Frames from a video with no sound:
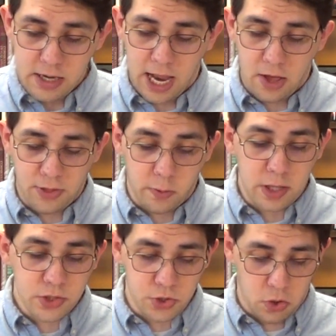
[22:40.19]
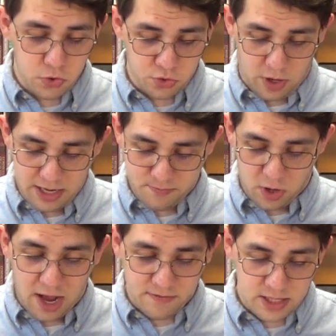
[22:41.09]
Now, there is no direct
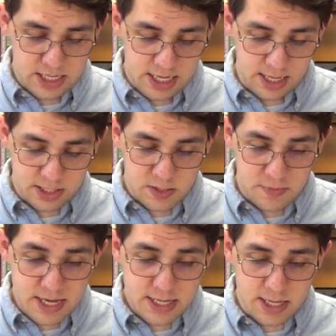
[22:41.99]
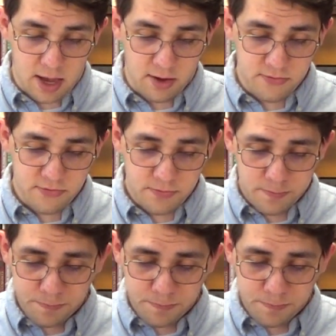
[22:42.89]
prophecy that speaks of